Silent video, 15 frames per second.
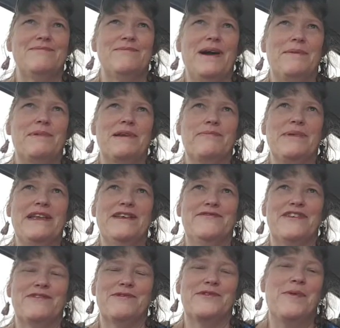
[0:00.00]
public
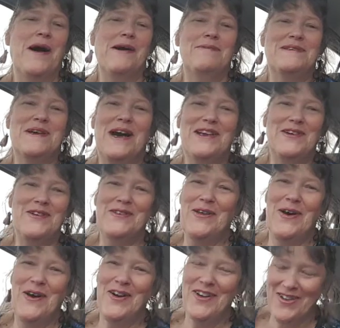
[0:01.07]
benefit requirement, I don't
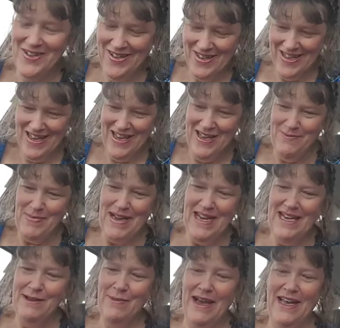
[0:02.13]
know. But
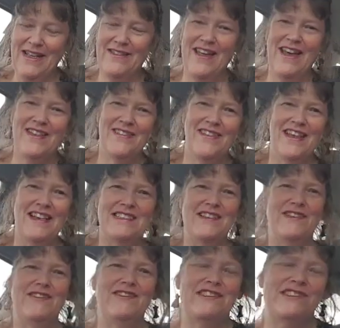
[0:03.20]
anyway, that's
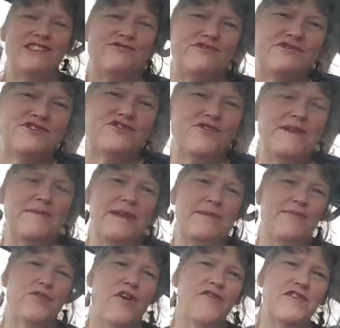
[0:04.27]
an extremely
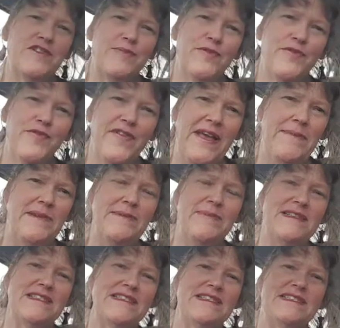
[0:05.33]
profitable family
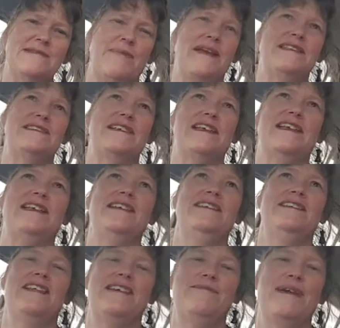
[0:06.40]
business, basically.
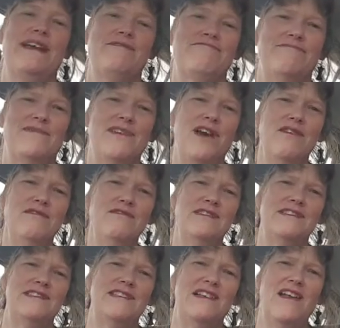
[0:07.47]
They make
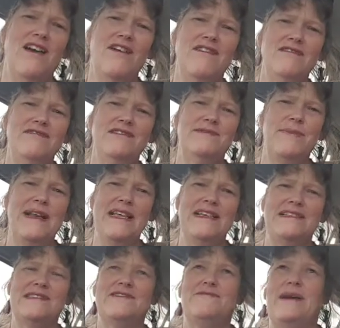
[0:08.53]
loads,
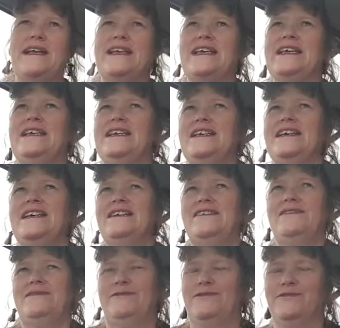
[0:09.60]
millions of money.
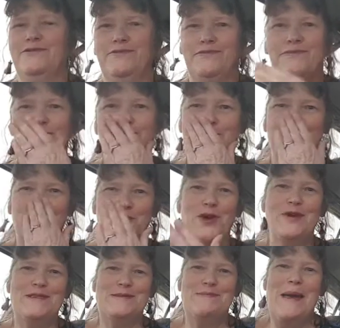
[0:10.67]
Oh,
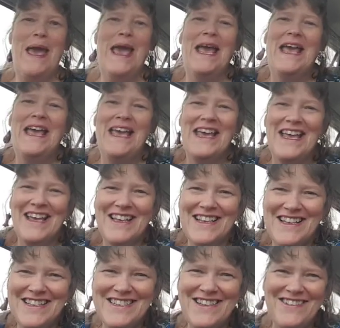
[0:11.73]
excuse me.
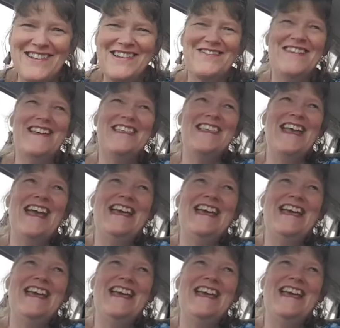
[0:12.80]
Sorry about